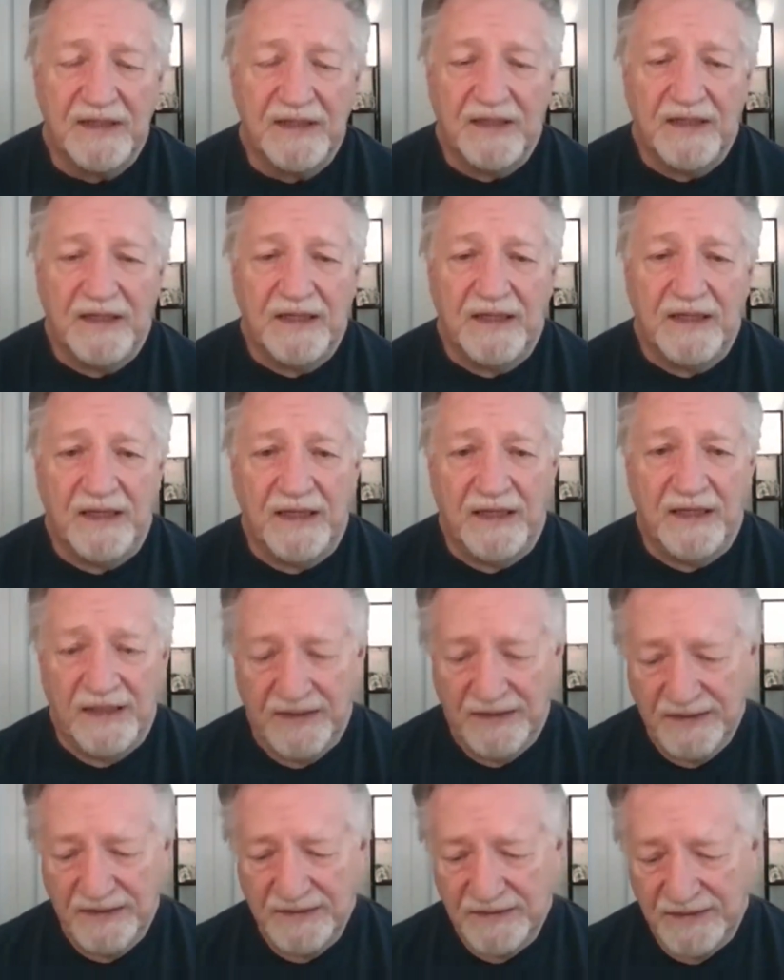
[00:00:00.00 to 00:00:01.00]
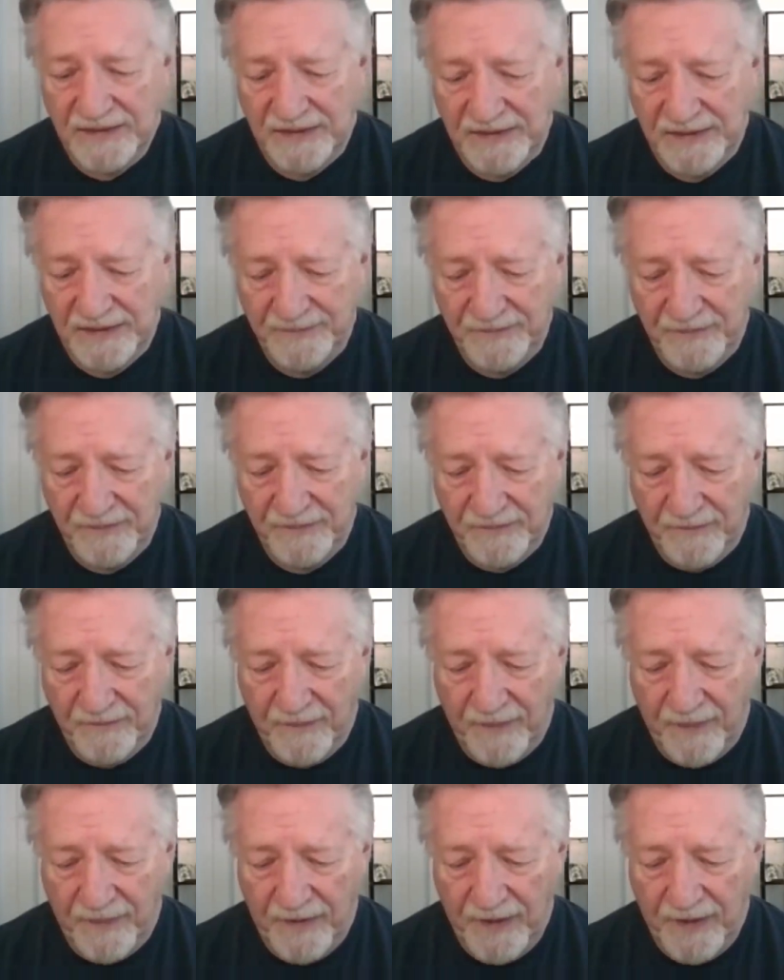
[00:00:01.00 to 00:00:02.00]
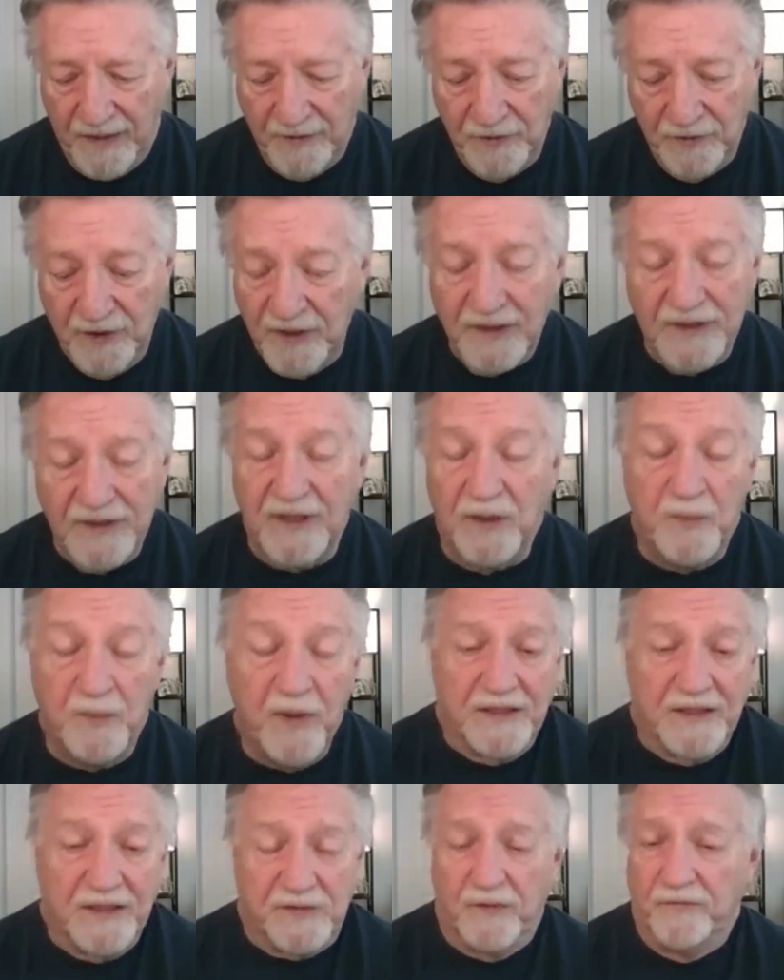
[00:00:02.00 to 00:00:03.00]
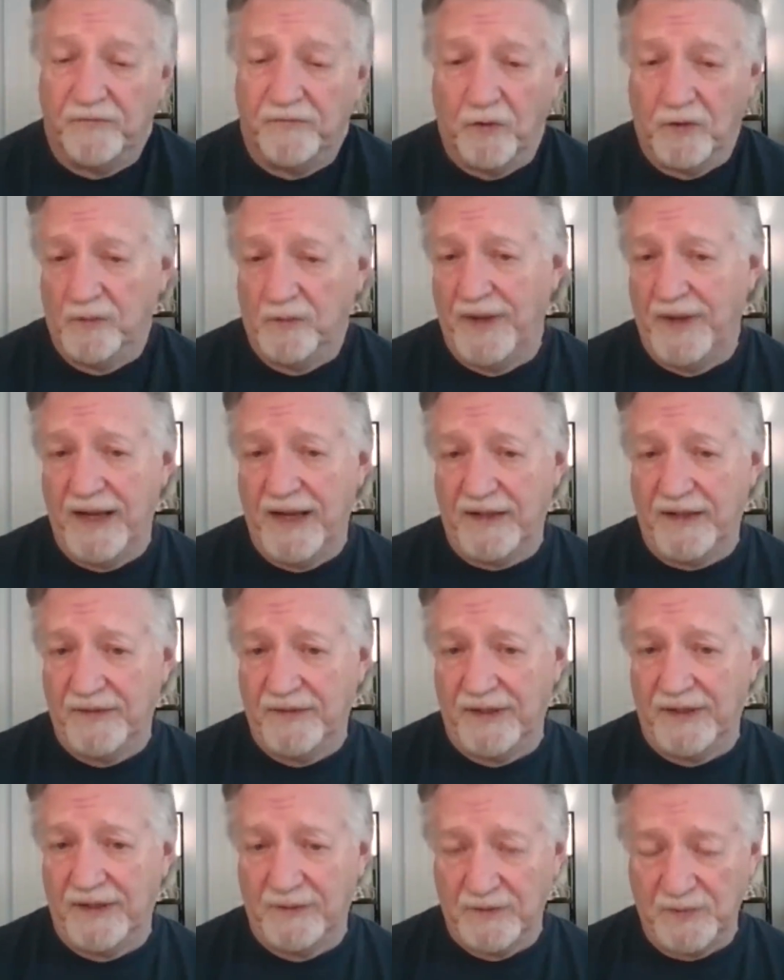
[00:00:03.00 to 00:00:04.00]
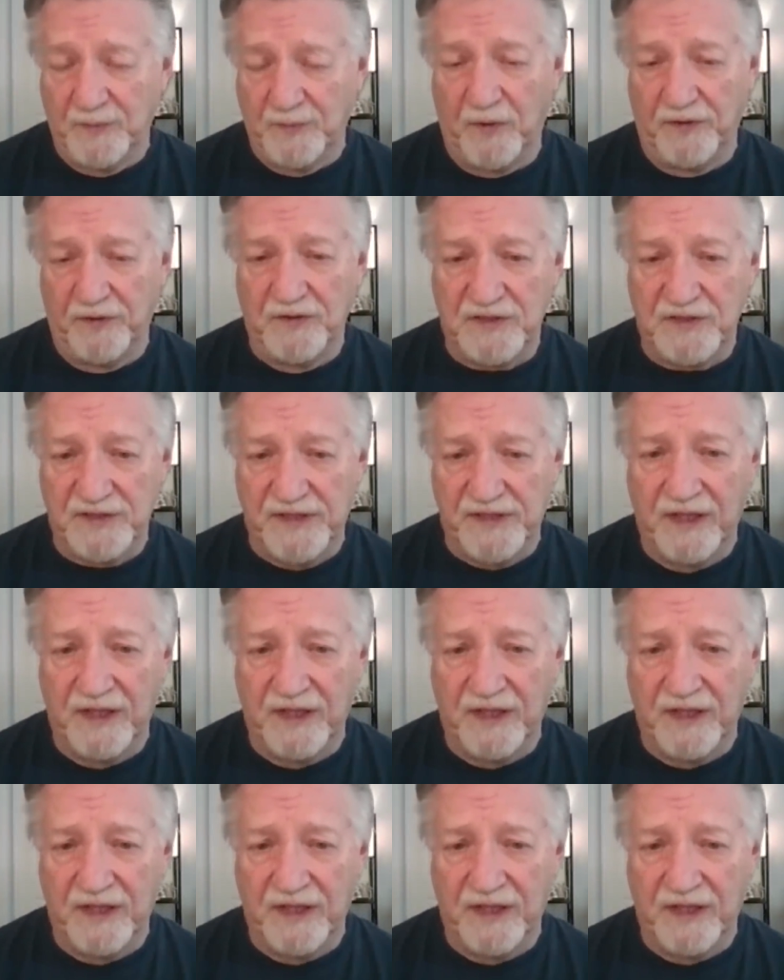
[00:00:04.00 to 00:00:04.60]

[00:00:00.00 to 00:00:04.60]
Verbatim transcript: And um, and you didn't get paid extra for it back then. It was part of your salary, you know.